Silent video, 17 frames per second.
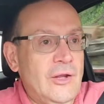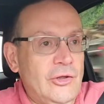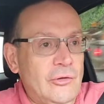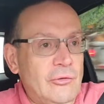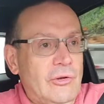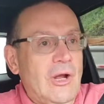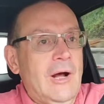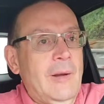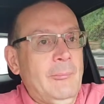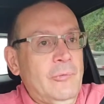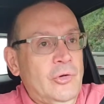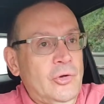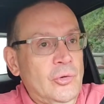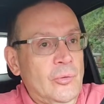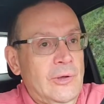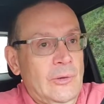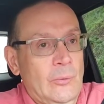you come
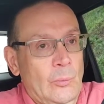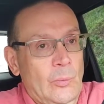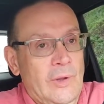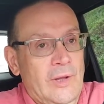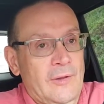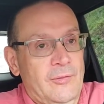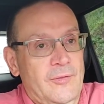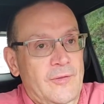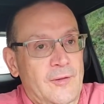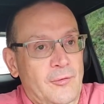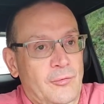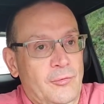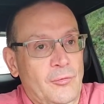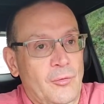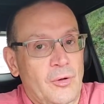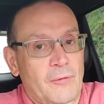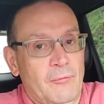to it with this
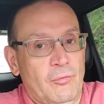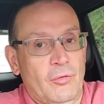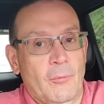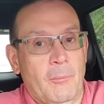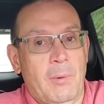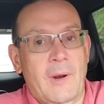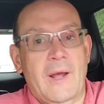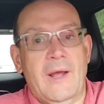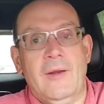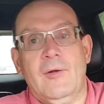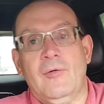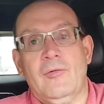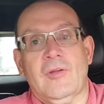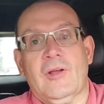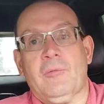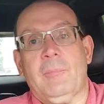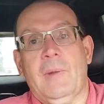sort of
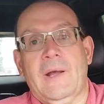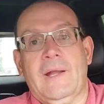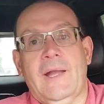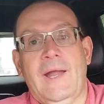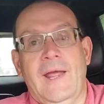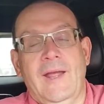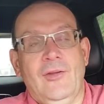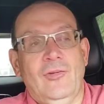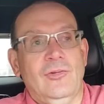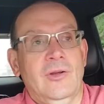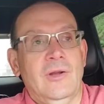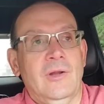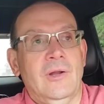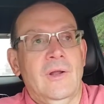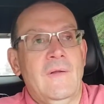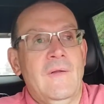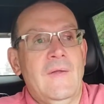Sopranos expectation,
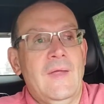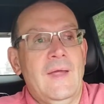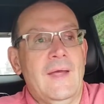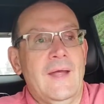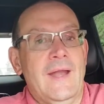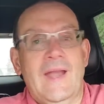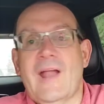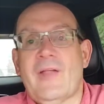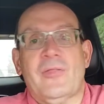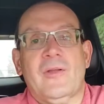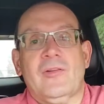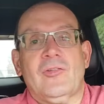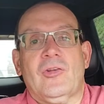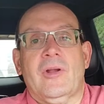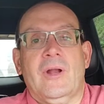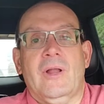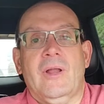and
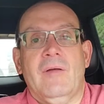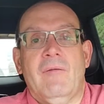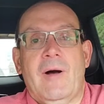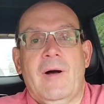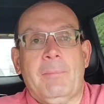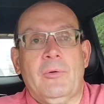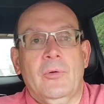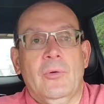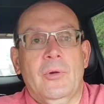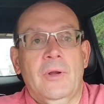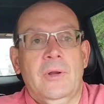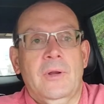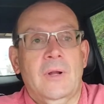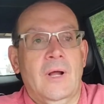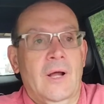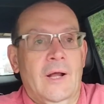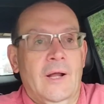nothing's going to live up to it.
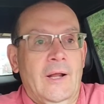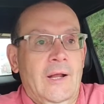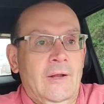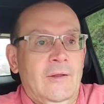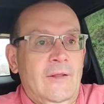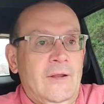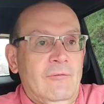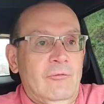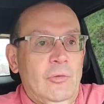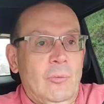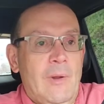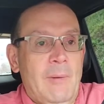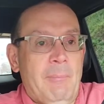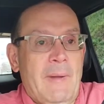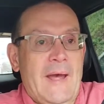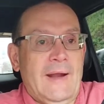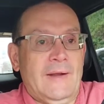I think if you
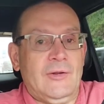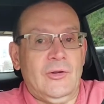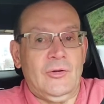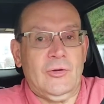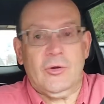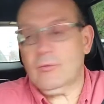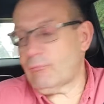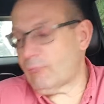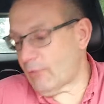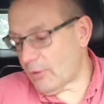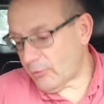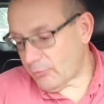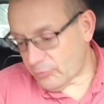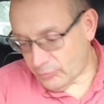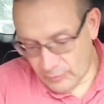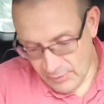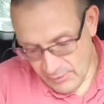went back to your
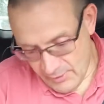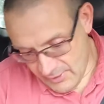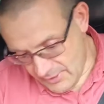first